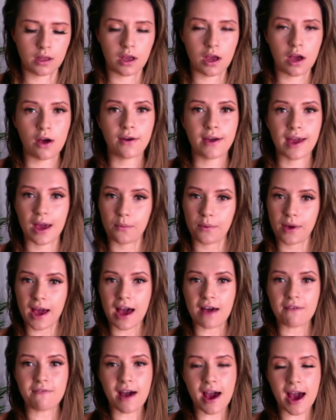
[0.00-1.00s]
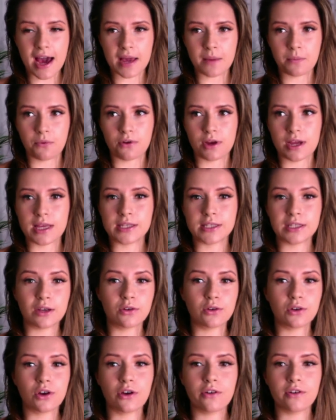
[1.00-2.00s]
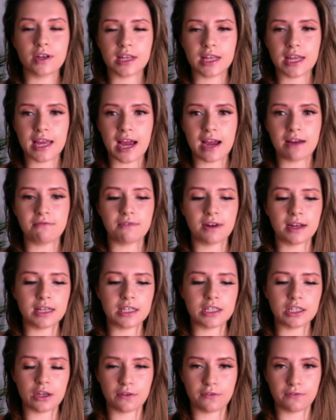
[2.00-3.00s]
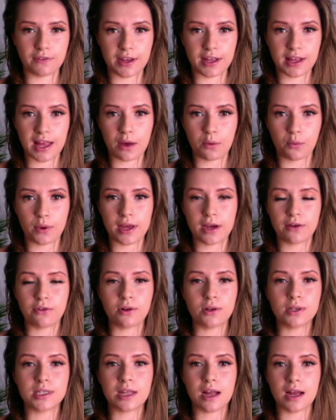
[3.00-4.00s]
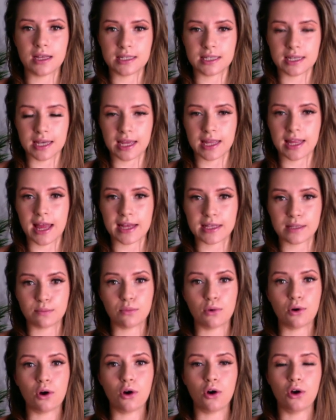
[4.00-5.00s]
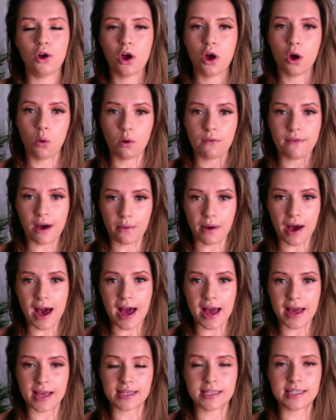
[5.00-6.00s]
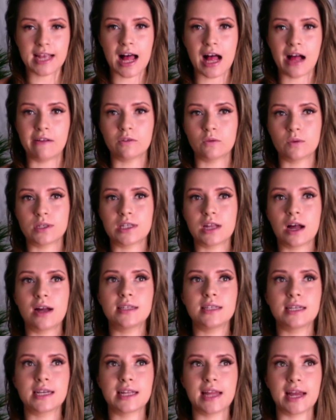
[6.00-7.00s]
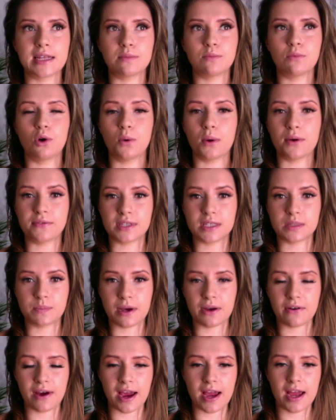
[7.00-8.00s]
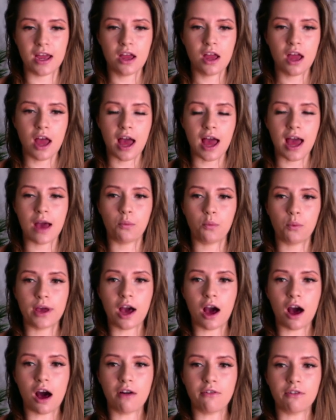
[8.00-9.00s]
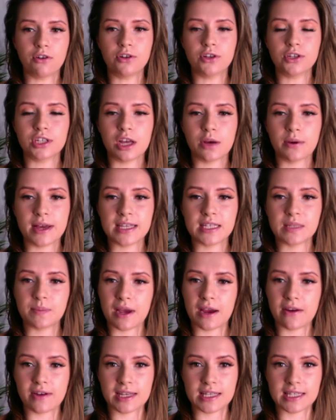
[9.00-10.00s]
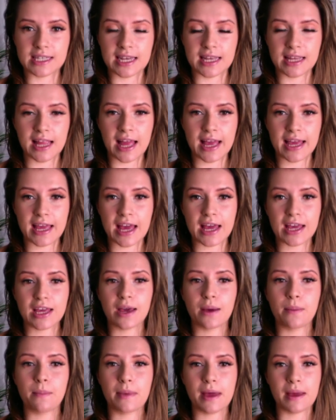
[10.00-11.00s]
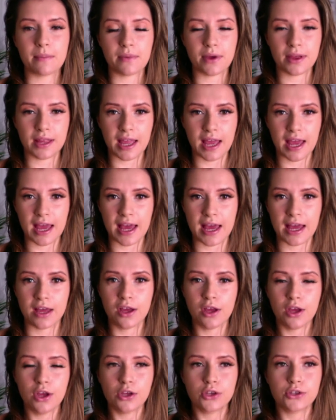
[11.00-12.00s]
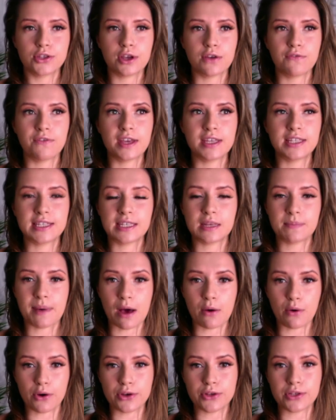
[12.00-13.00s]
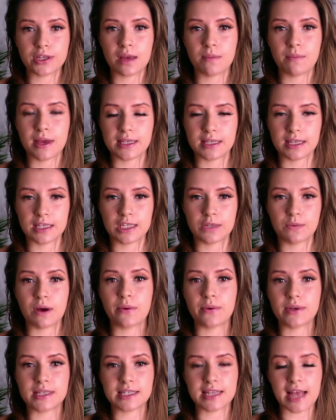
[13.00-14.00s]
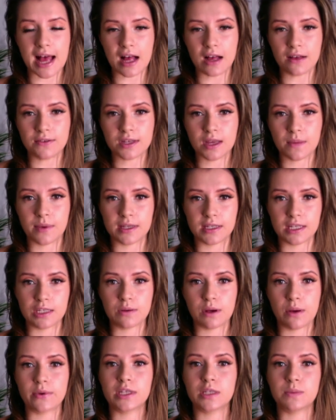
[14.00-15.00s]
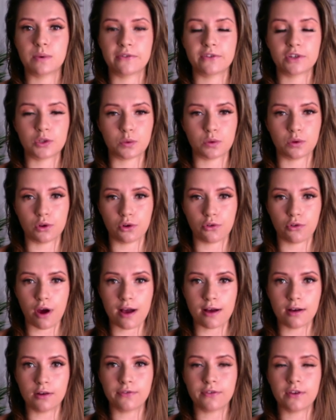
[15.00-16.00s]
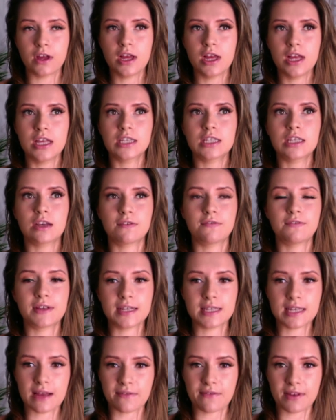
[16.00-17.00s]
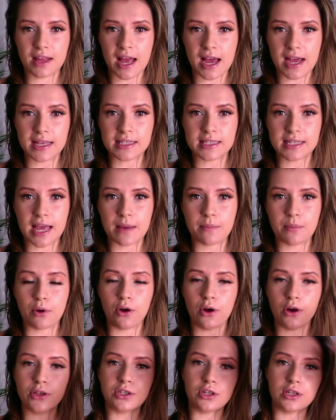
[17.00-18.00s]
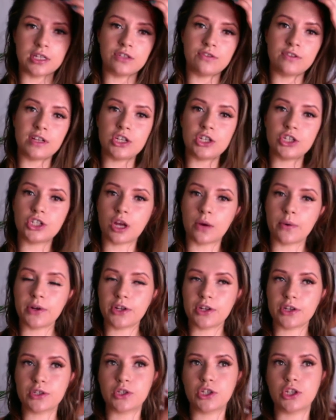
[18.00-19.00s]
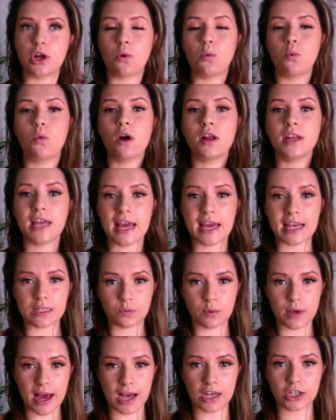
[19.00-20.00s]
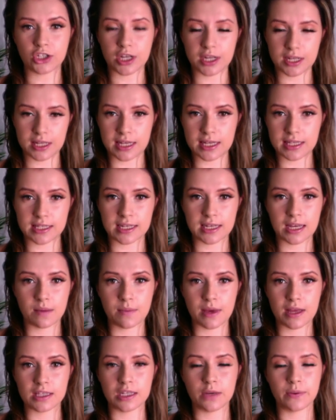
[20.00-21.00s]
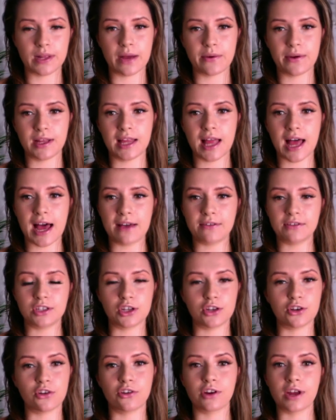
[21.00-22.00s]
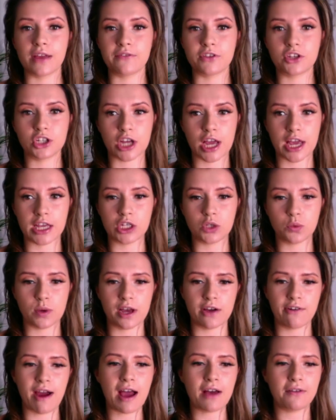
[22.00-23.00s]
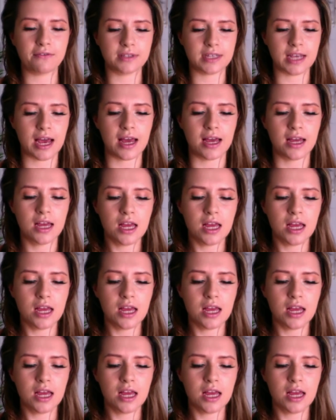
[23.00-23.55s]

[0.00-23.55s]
Okay, we have the High Priest. So currently, I really do feel like we are all starting to connect more with our higher selves. We're starting to connect more with spirit. We are also experiencing like a commitment here. So this is about us committing to ourselves, committing to our spiritual growth. So it feels like the Lionsgate portal is really showing us, you know, what it is we actually need to commit to in our lives to create the change we are after.